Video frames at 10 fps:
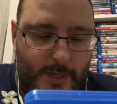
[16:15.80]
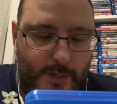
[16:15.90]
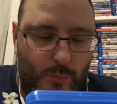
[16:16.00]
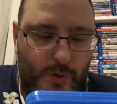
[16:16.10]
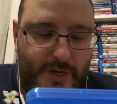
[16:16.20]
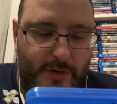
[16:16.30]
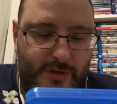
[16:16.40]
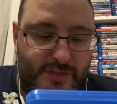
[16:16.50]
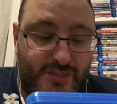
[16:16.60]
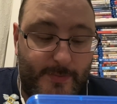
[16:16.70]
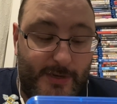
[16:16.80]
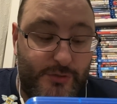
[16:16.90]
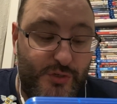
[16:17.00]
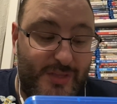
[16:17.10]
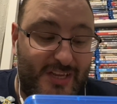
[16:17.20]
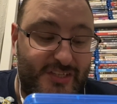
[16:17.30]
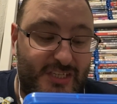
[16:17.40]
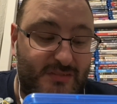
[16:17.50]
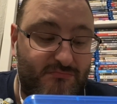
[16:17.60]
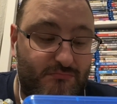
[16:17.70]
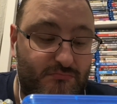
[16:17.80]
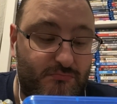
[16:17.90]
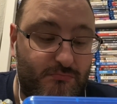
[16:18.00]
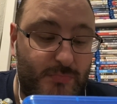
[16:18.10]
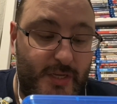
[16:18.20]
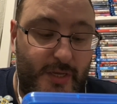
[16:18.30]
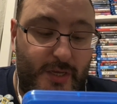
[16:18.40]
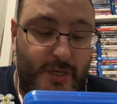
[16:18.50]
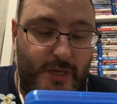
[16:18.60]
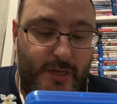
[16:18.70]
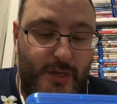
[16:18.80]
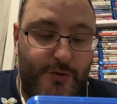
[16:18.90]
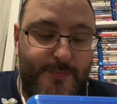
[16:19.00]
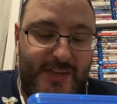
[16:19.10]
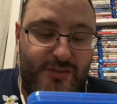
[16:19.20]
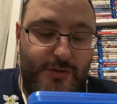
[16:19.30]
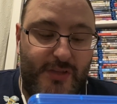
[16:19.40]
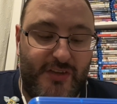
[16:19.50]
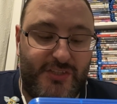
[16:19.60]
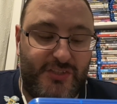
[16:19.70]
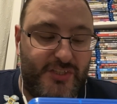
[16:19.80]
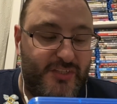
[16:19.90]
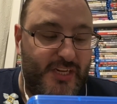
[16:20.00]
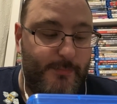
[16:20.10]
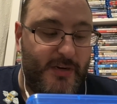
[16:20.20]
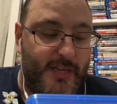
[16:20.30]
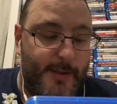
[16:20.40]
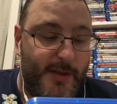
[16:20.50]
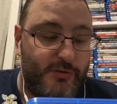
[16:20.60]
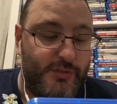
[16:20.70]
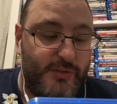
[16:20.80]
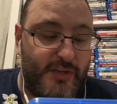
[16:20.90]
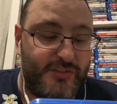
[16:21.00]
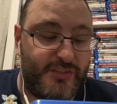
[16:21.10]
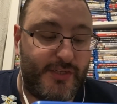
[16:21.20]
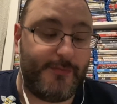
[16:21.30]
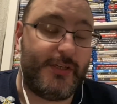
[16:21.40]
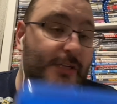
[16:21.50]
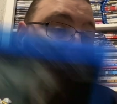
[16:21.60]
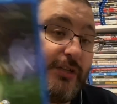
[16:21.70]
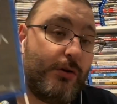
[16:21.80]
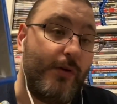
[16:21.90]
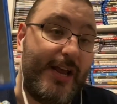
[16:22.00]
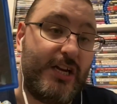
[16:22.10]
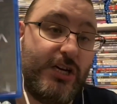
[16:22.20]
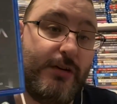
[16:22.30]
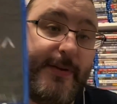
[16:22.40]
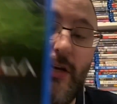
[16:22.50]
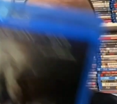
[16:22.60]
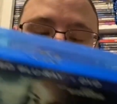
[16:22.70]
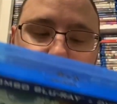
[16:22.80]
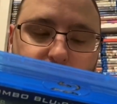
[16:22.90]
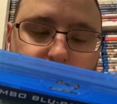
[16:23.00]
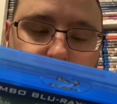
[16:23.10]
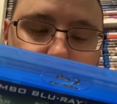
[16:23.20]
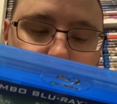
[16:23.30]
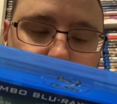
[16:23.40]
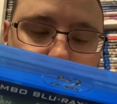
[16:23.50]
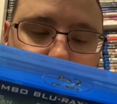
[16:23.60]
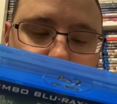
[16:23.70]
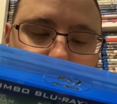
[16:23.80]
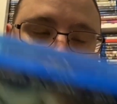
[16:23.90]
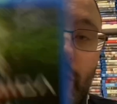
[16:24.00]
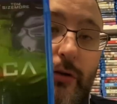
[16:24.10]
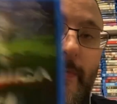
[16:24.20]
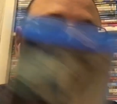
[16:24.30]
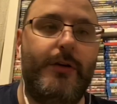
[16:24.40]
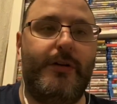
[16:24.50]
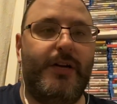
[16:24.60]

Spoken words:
What year did this come out? 2000. It was made in 2016, but it came out in 2017. So it could be good. It could be good.